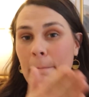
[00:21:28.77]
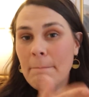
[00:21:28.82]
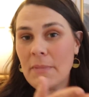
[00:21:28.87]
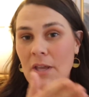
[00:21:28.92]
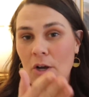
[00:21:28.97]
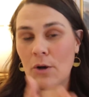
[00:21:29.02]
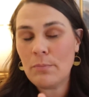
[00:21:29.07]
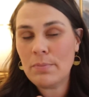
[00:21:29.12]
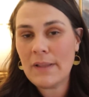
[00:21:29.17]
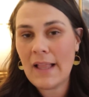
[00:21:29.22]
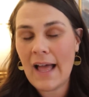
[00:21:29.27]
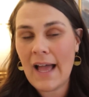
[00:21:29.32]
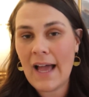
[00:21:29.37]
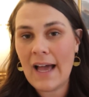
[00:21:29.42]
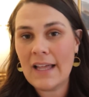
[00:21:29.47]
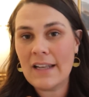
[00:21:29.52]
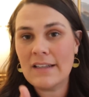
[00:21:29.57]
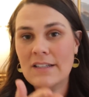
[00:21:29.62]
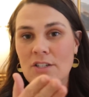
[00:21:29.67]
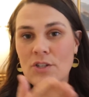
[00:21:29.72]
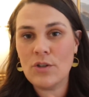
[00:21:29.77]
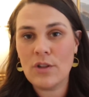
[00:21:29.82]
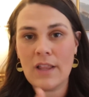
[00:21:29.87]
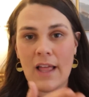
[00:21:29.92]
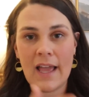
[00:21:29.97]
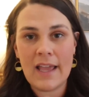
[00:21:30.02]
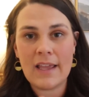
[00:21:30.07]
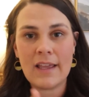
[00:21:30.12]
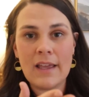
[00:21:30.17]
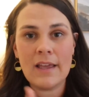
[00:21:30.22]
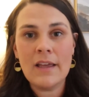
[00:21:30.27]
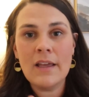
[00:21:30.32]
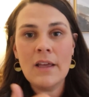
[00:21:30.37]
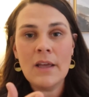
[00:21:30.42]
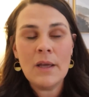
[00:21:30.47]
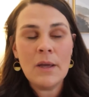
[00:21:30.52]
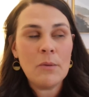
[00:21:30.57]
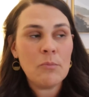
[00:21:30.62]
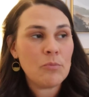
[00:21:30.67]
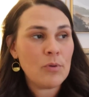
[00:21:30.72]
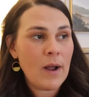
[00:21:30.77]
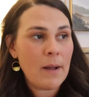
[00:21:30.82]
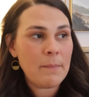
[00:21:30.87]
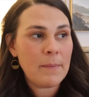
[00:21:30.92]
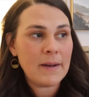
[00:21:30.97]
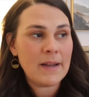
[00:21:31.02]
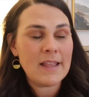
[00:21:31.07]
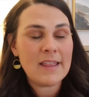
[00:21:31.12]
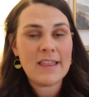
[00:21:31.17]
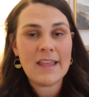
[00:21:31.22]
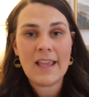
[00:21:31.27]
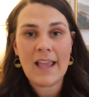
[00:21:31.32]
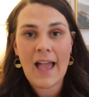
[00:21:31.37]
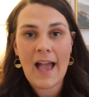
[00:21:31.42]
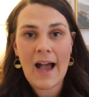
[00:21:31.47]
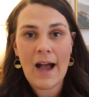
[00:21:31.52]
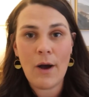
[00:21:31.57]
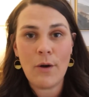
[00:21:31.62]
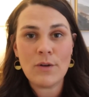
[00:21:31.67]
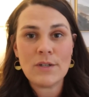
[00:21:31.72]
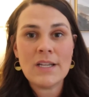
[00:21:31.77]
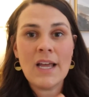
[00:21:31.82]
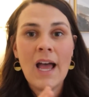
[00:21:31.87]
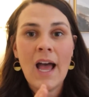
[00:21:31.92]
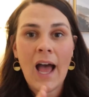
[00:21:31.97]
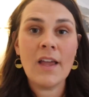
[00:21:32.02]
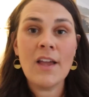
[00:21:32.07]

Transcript: meal plan to like prep anything out.